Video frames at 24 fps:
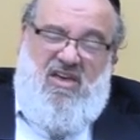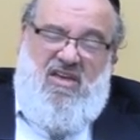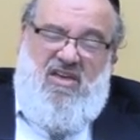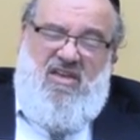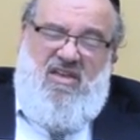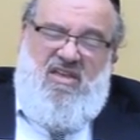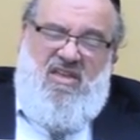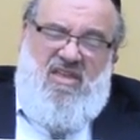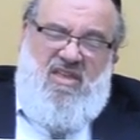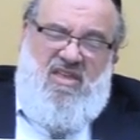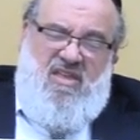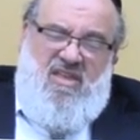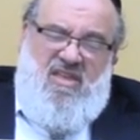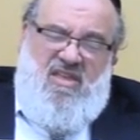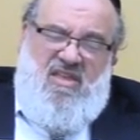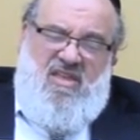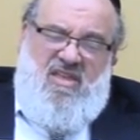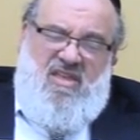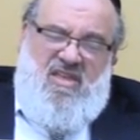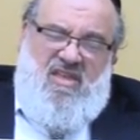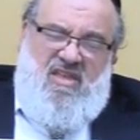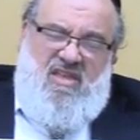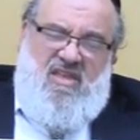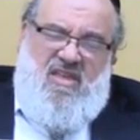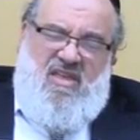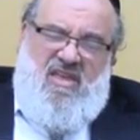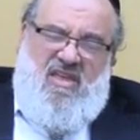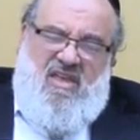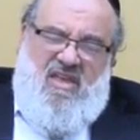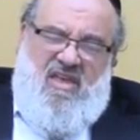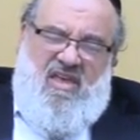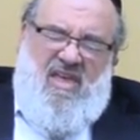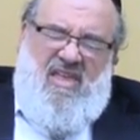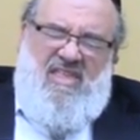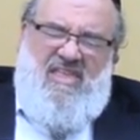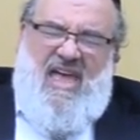
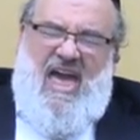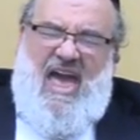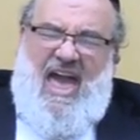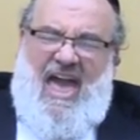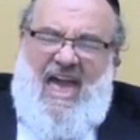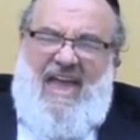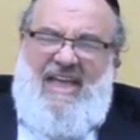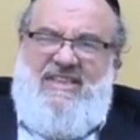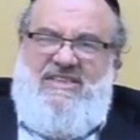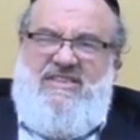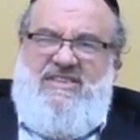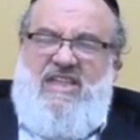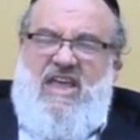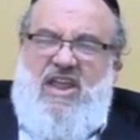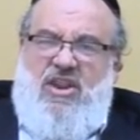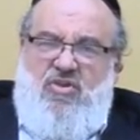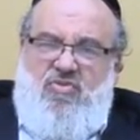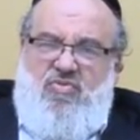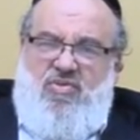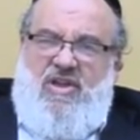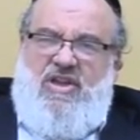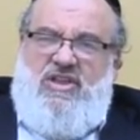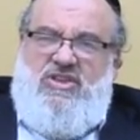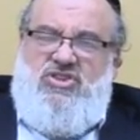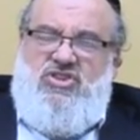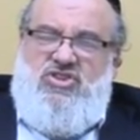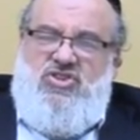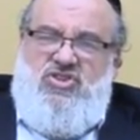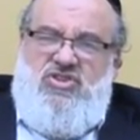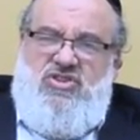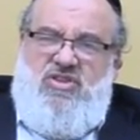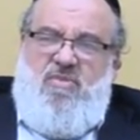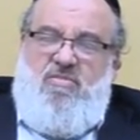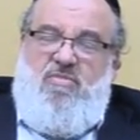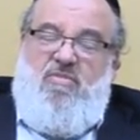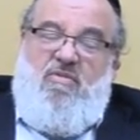the heights that he reached,
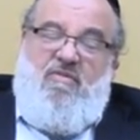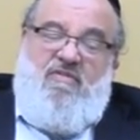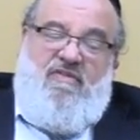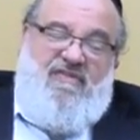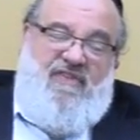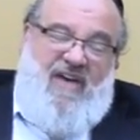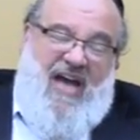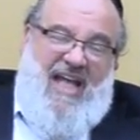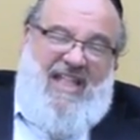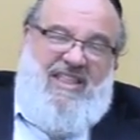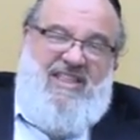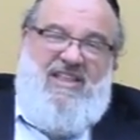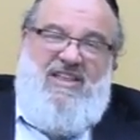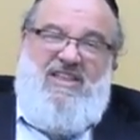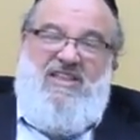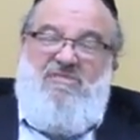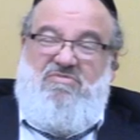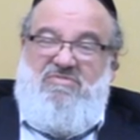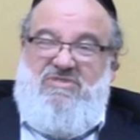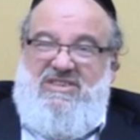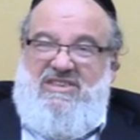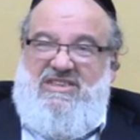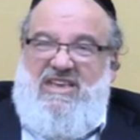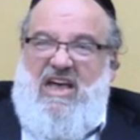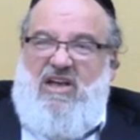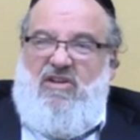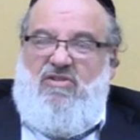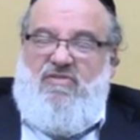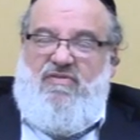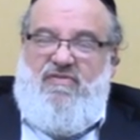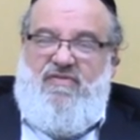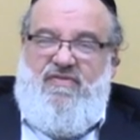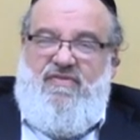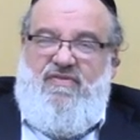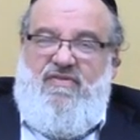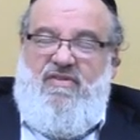to mevatel
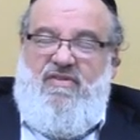himself,